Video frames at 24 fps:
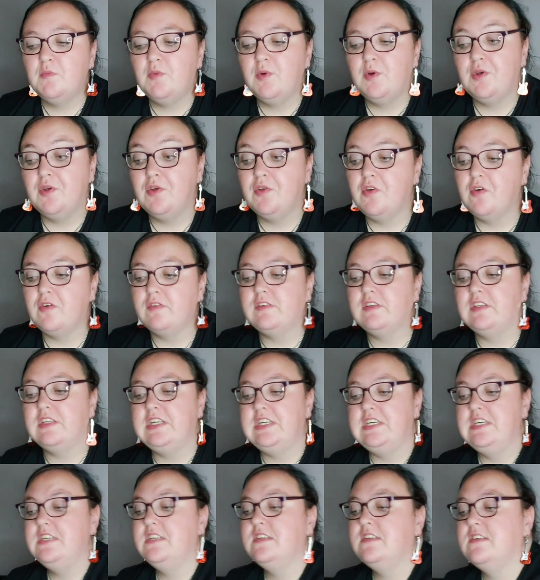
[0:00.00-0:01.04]
but not
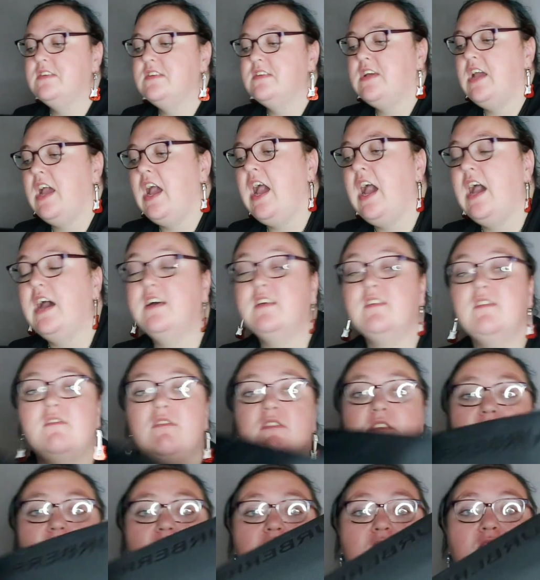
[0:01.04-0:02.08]
least, as
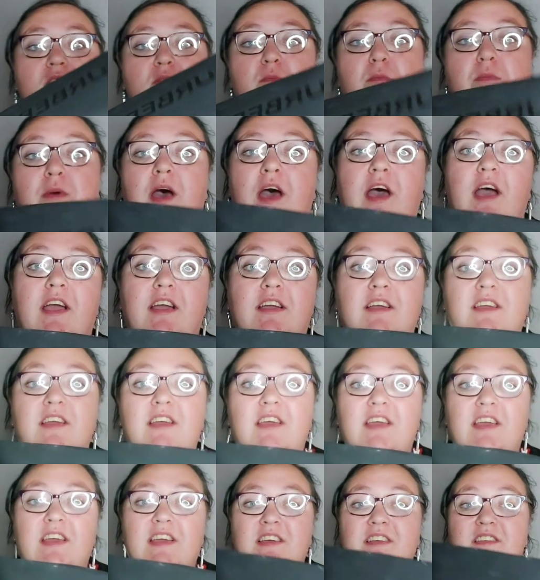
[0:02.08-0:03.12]
this bag
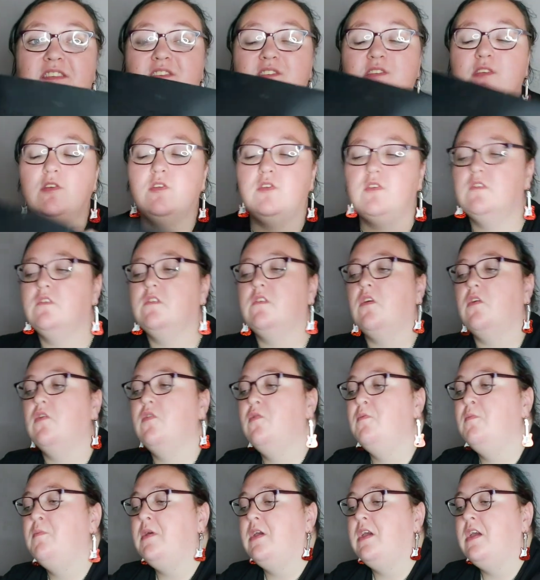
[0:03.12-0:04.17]
is
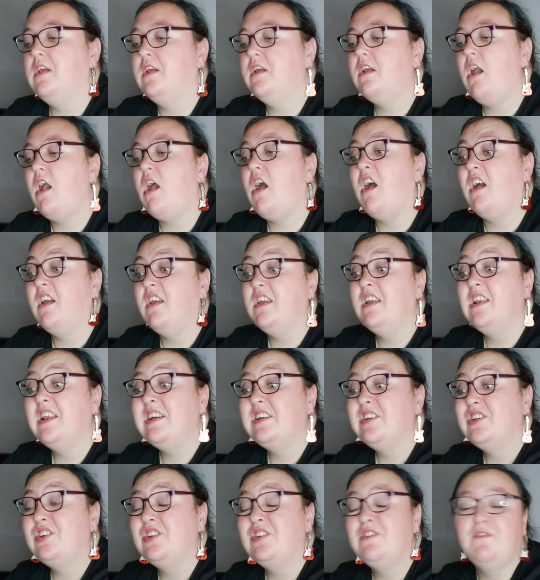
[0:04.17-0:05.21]
so big, I can
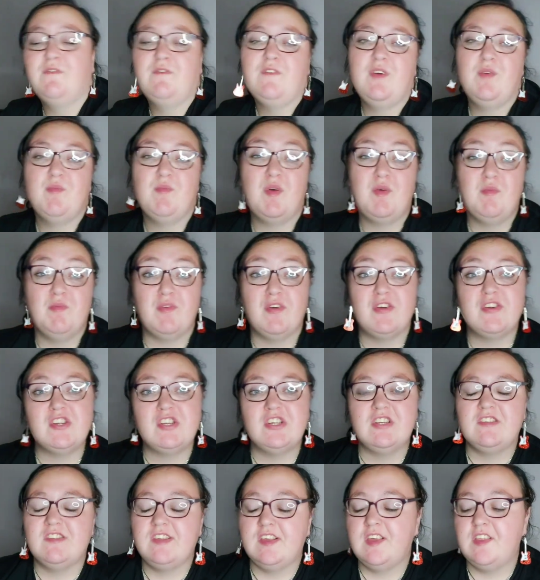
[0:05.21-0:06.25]
actually fit my
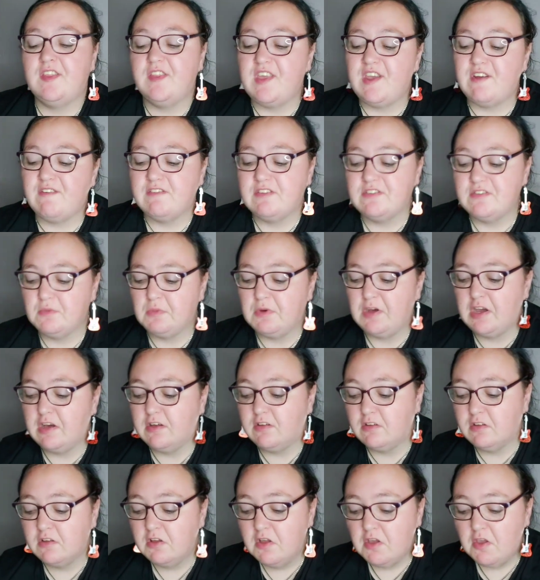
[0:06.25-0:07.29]
brushes in there as
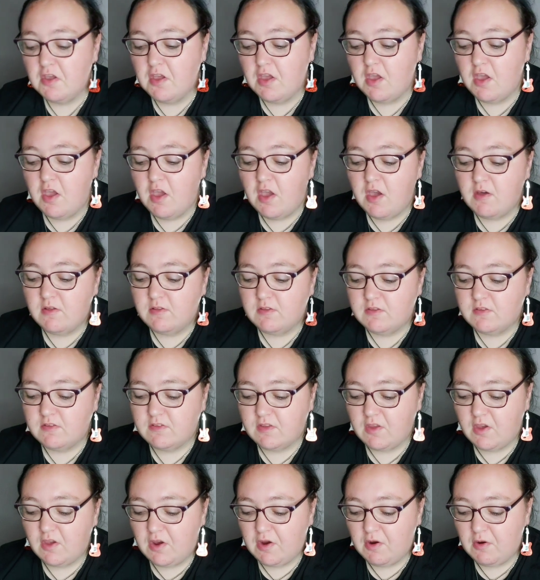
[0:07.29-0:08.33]
well.
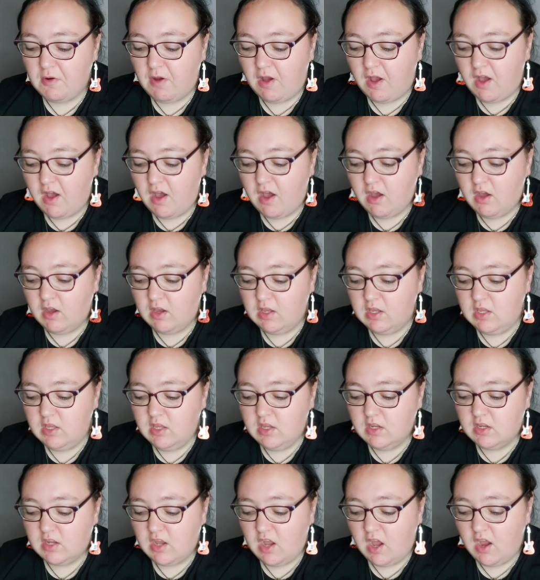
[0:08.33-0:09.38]
So I
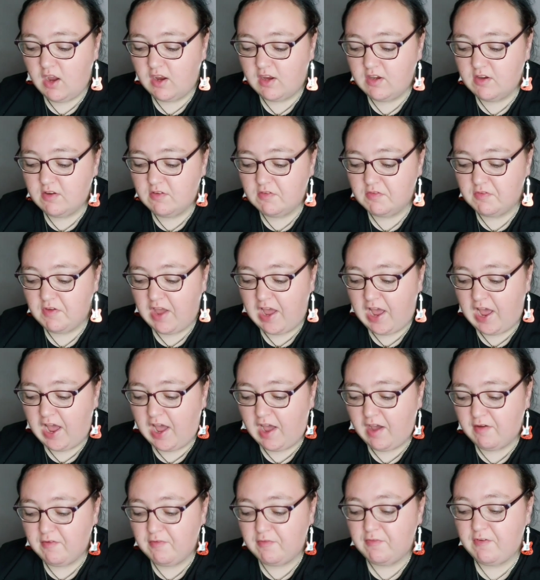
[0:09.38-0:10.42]
kind of
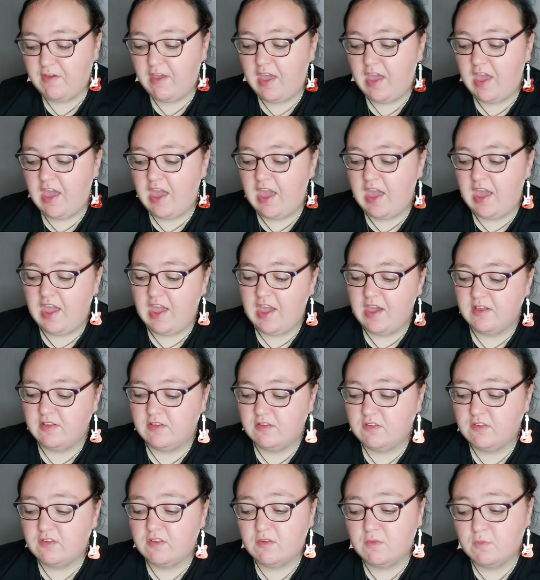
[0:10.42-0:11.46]
have a
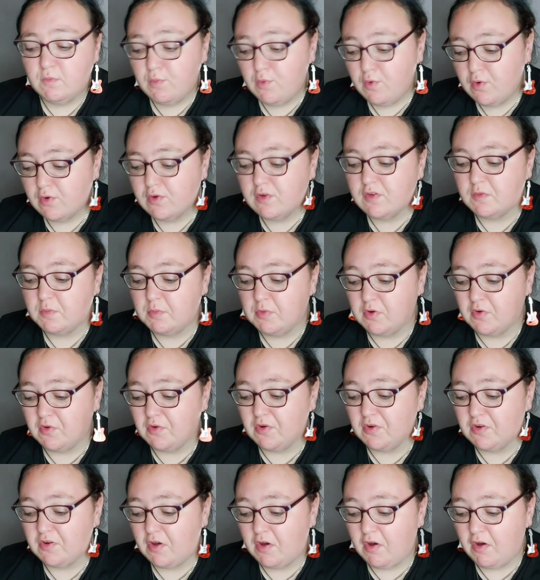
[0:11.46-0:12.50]

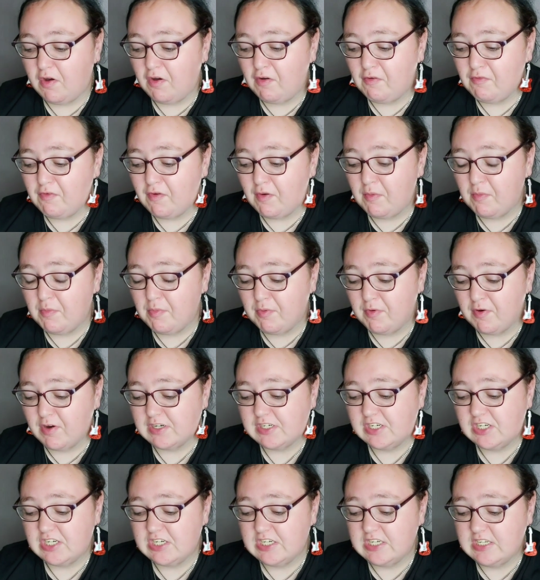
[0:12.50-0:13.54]
smorgasbord of
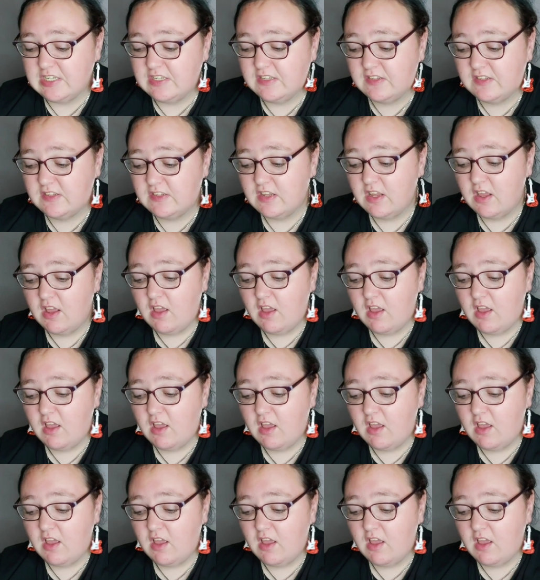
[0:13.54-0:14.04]
brushes.